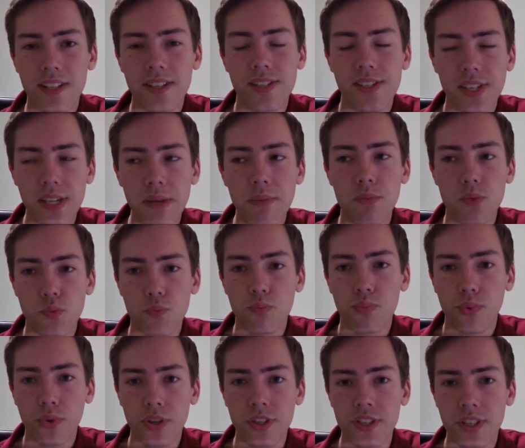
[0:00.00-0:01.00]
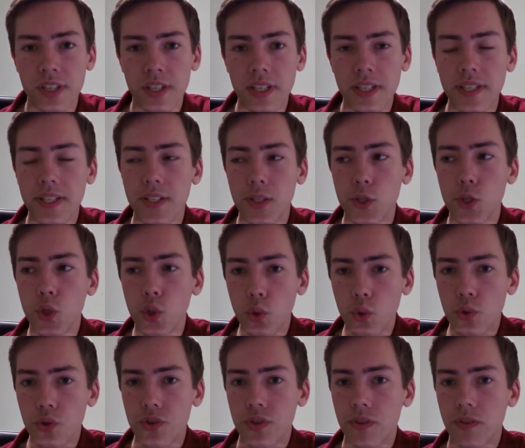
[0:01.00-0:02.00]
And it seems pretty
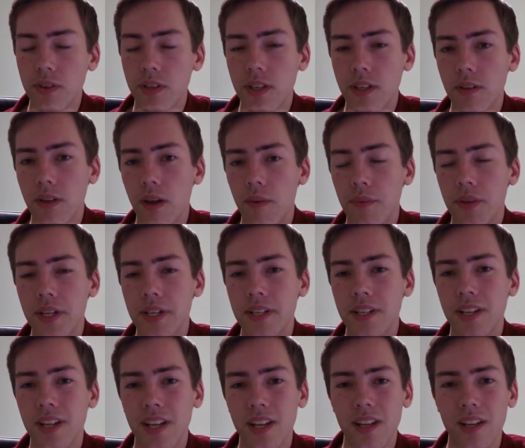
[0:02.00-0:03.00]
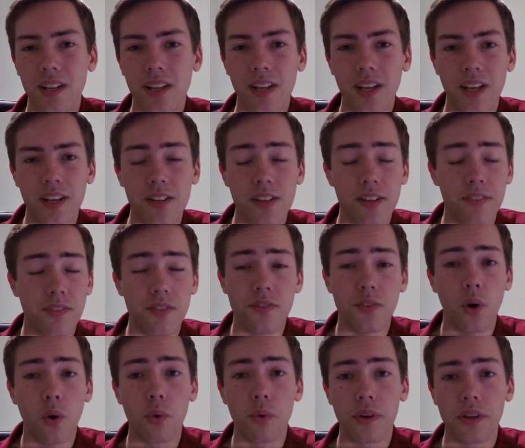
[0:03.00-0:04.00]
good. I mean, if
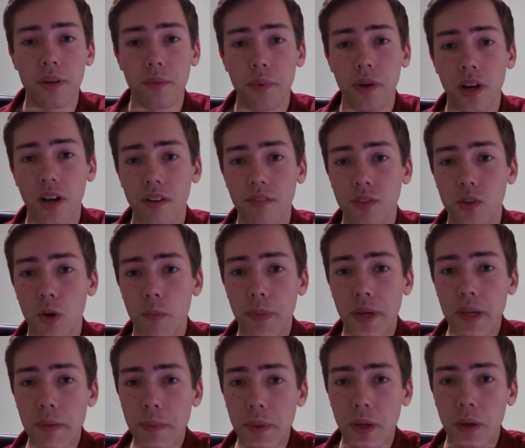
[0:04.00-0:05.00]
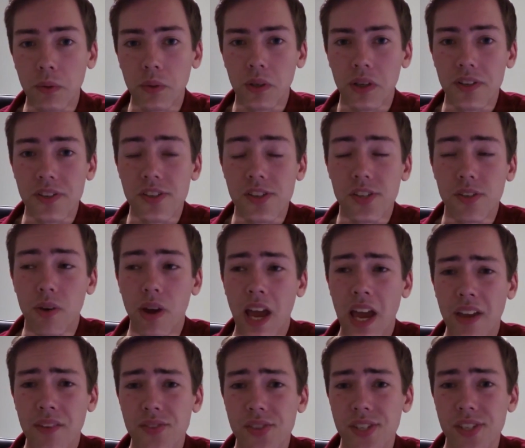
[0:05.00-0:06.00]
you're not already aware, I've got a PPL license, so
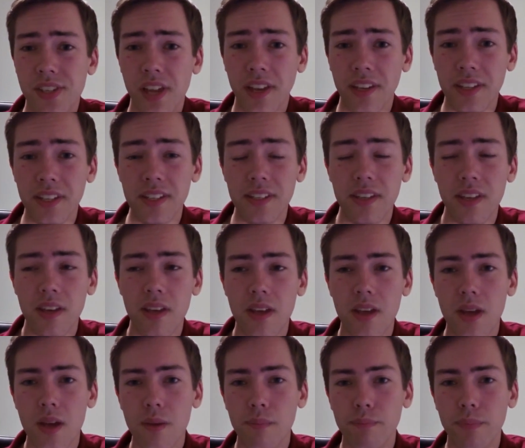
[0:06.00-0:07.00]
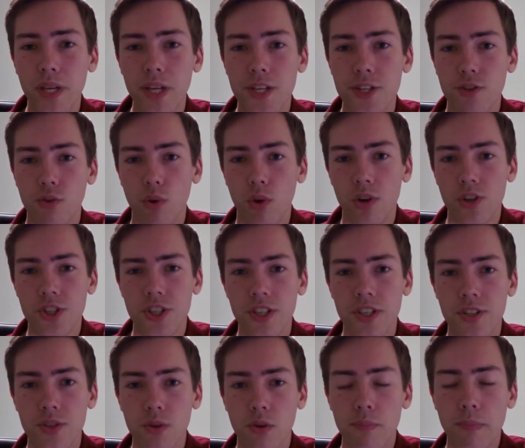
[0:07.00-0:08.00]
I have studied
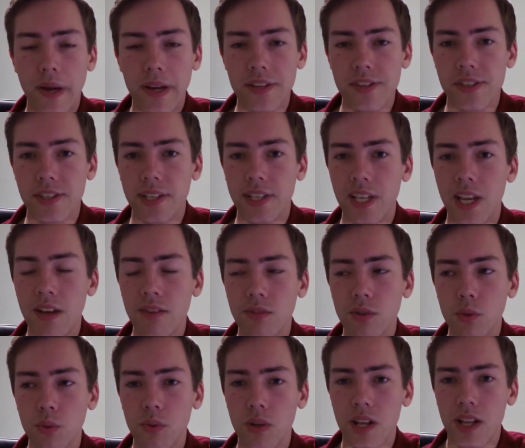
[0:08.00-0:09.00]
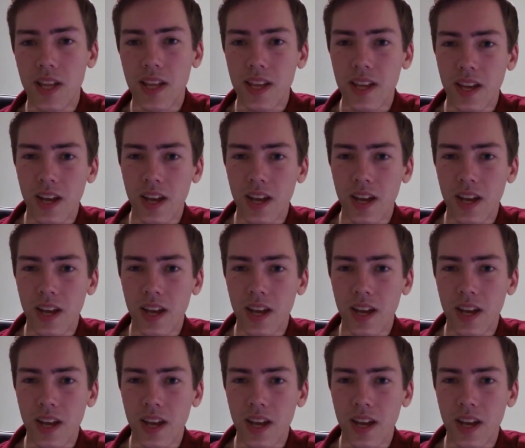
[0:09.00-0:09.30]
meteorology to a basic level.